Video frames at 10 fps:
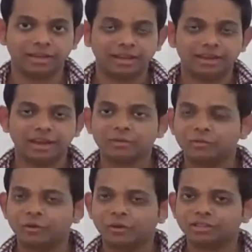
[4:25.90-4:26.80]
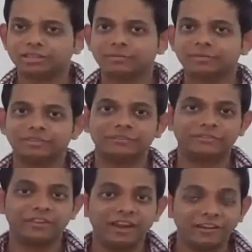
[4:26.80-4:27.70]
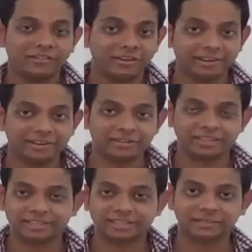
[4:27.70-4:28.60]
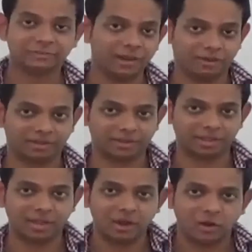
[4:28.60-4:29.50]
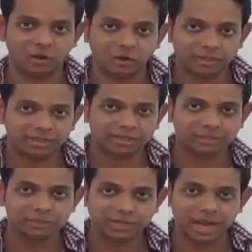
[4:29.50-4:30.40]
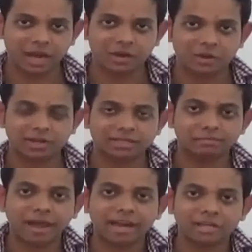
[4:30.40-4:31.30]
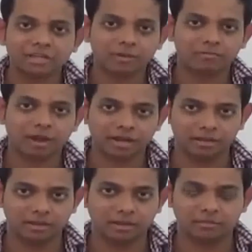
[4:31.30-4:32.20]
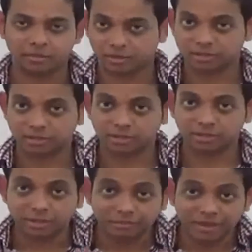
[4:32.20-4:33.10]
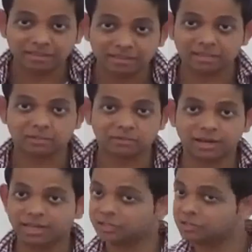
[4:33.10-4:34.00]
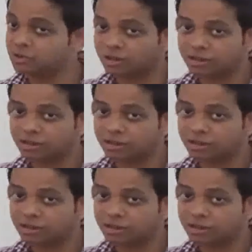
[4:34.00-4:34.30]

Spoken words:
Now, we've got something very interesting to play with. All we need to do now is manage our money, because the main thing is trading is not the